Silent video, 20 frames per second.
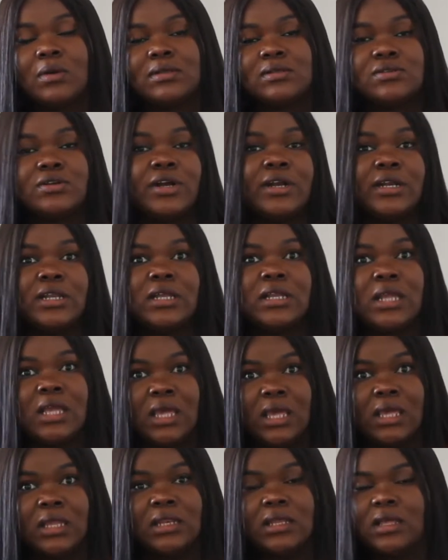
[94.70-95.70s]
earning
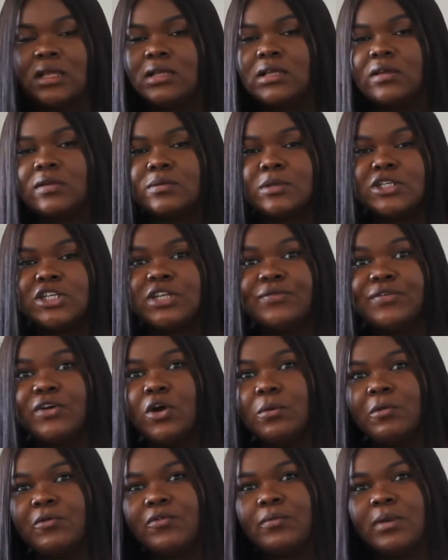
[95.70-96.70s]
in, especially if you're
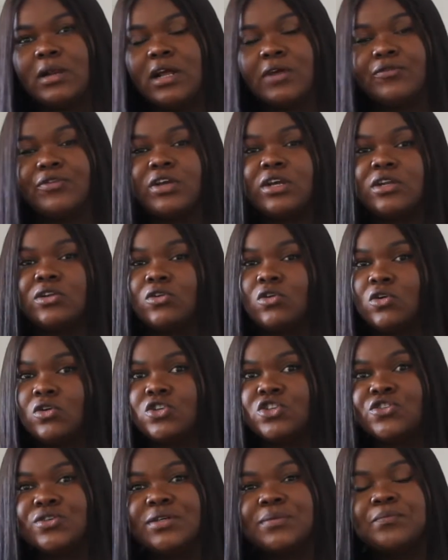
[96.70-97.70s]
coming from an African
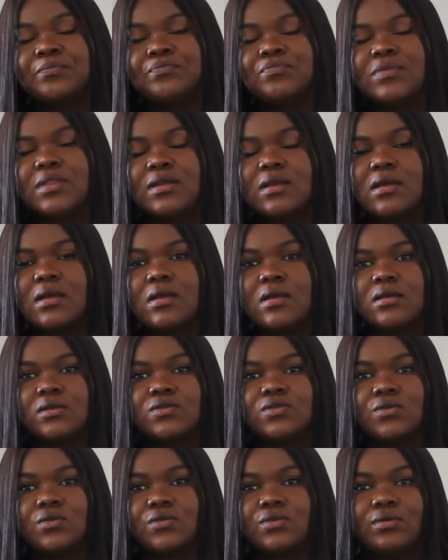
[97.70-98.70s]
country.
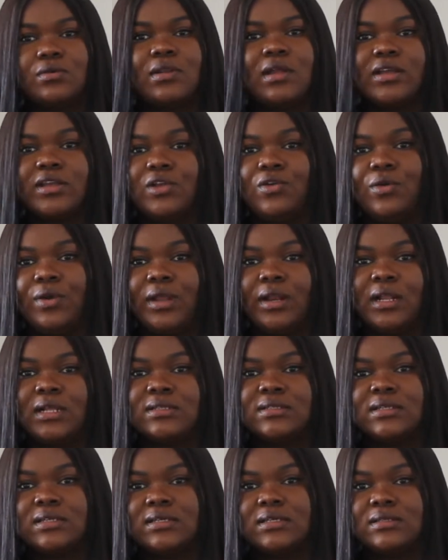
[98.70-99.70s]
So now you're looking
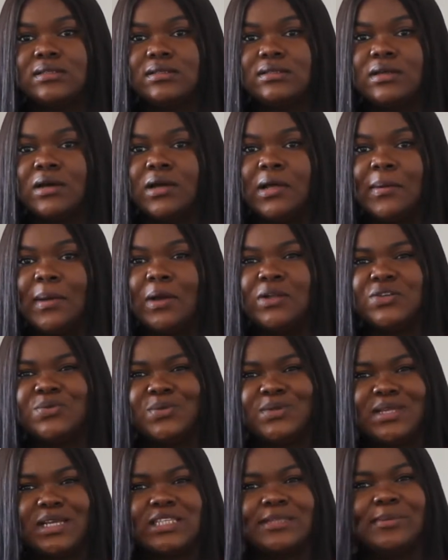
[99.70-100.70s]
at it. I just want
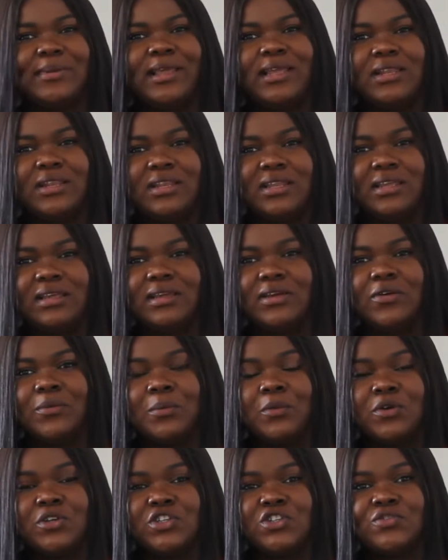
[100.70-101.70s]
to explain the
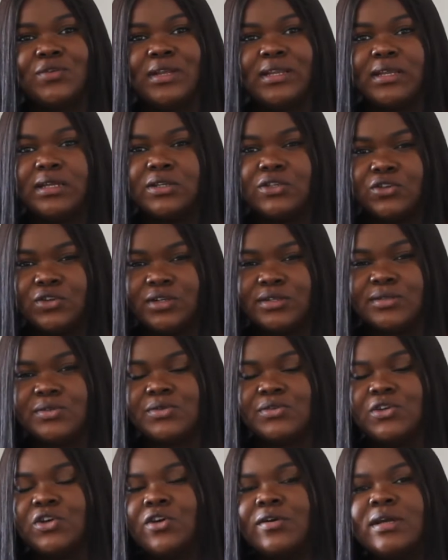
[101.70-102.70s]
Australian dollars. So
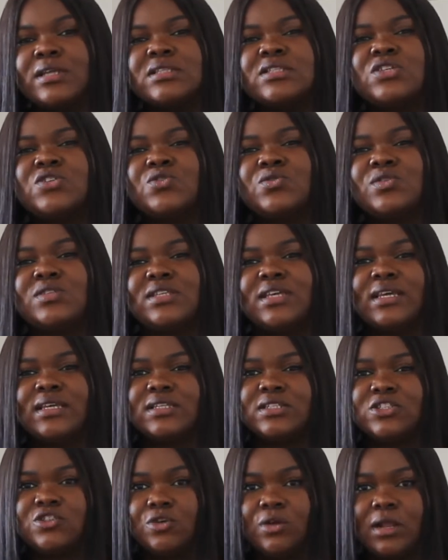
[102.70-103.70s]
the currency used is
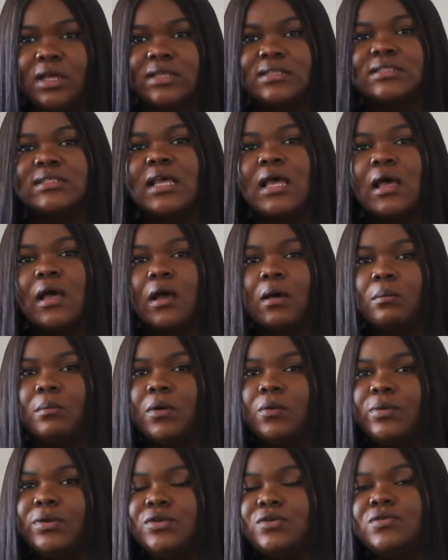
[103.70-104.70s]
dollars, but
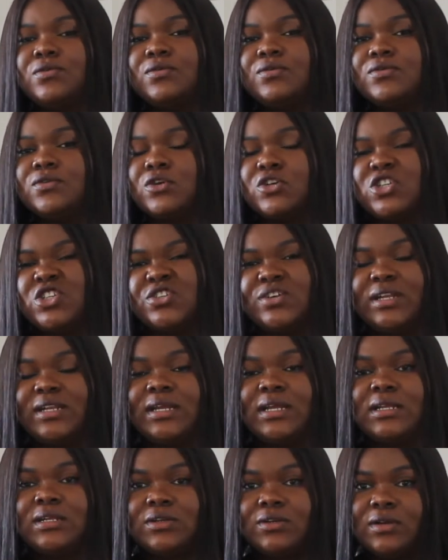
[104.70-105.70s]
we use
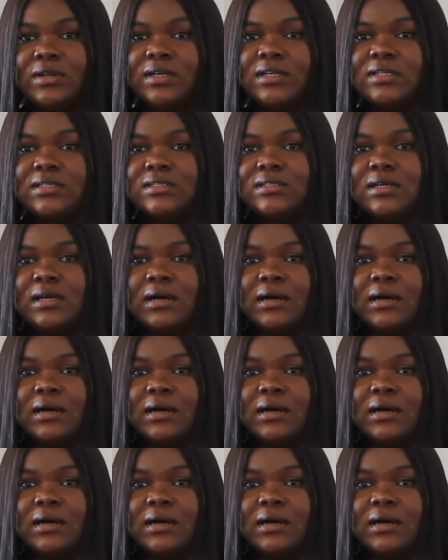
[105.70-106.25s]
Australian dollars.